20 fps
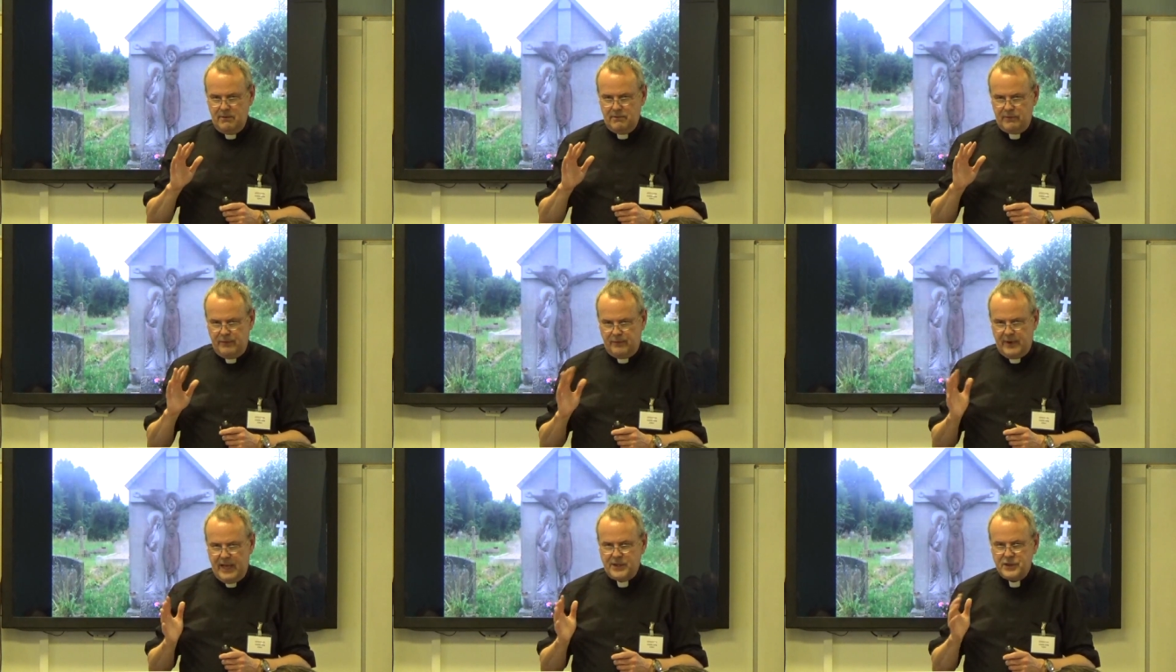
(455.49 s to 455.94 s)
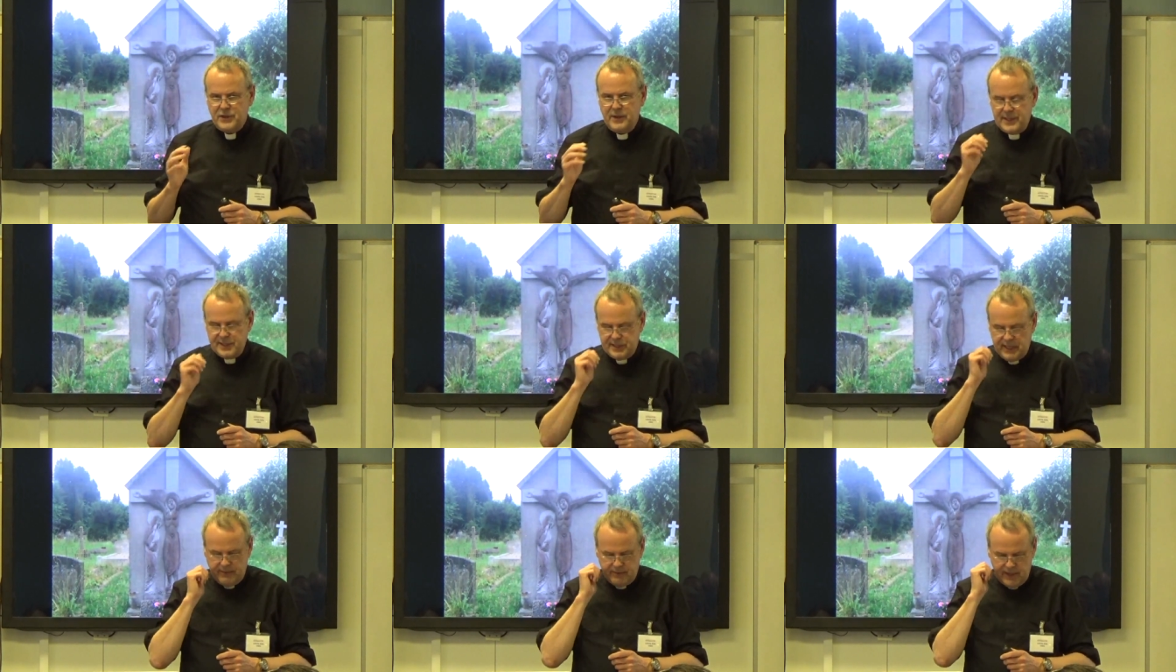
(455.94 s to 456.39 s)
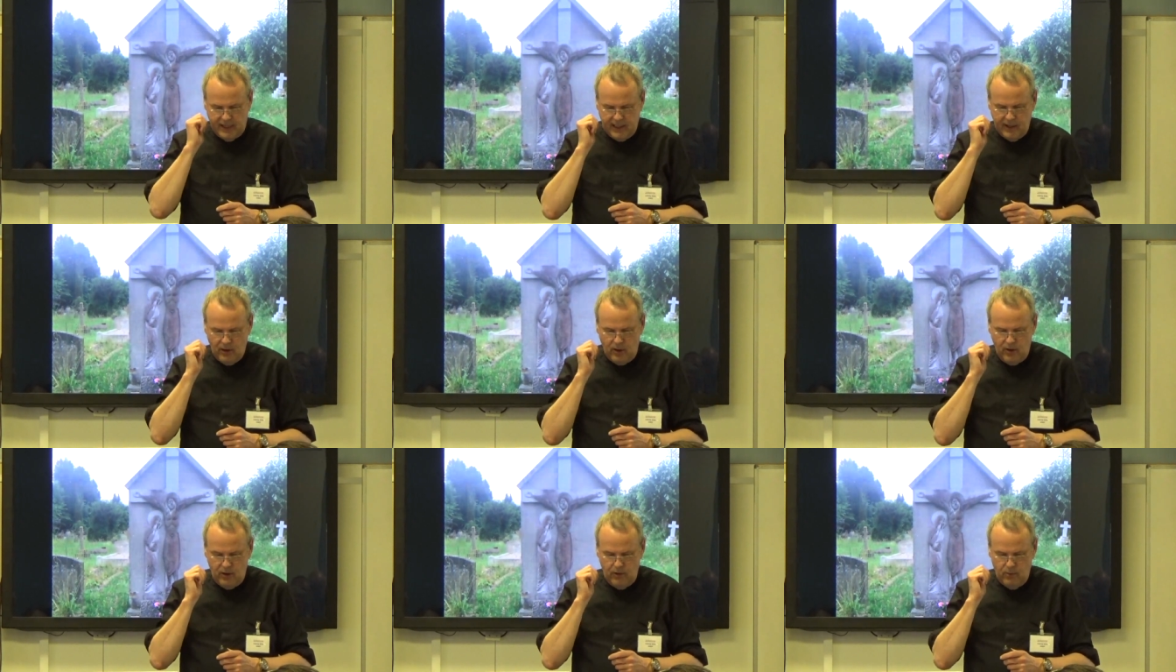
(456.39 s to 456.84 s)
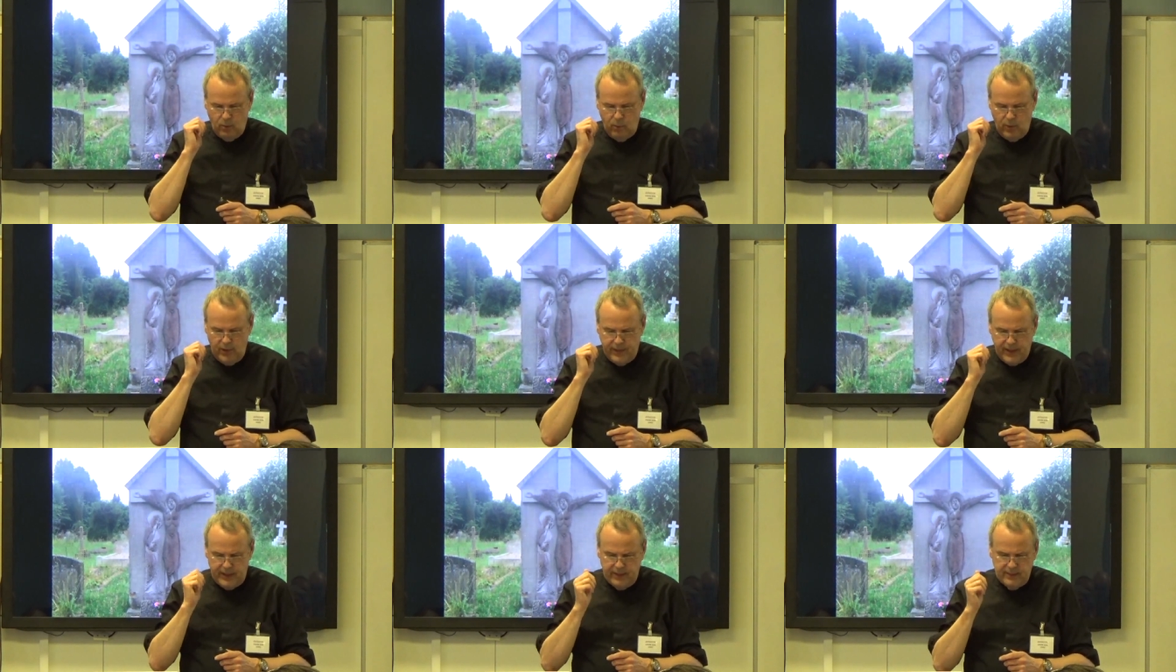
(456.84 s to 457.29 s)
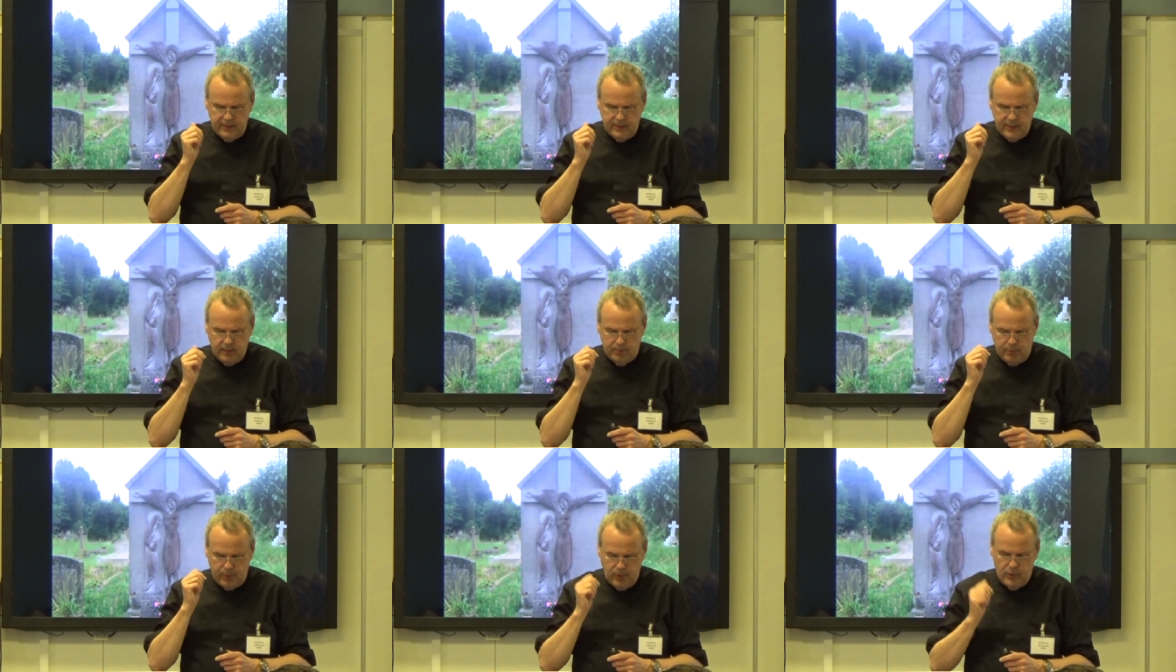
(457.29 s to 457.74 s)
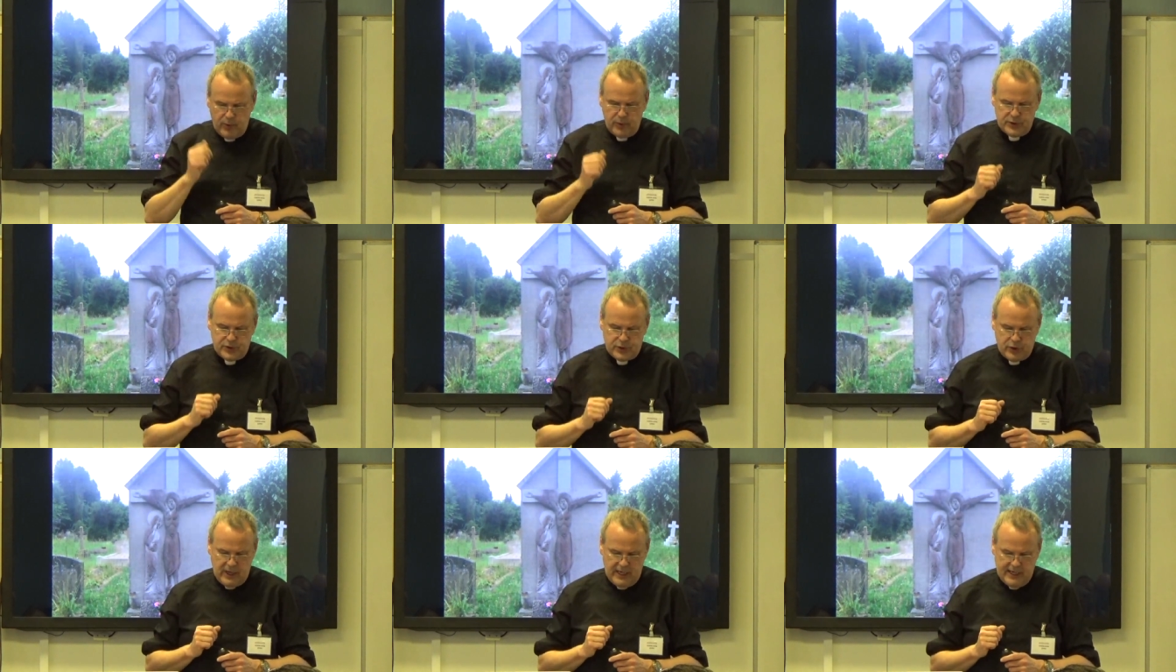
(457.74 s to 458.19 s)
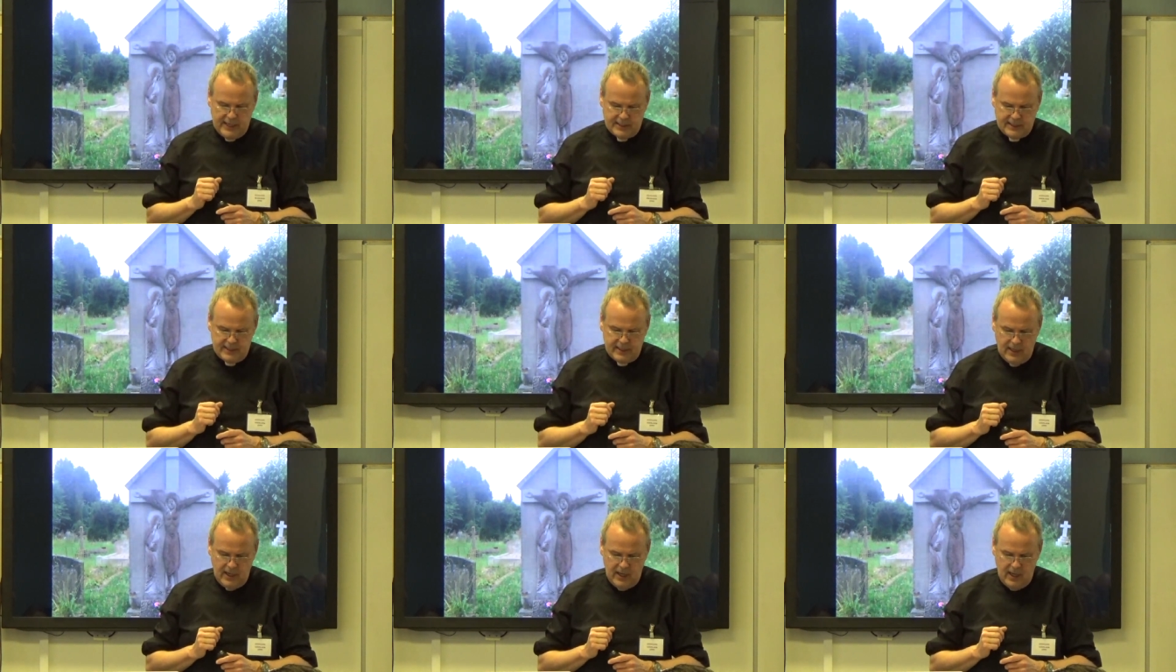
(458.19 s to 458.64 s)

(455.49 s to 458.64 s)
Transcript: reflection this evening within the portrait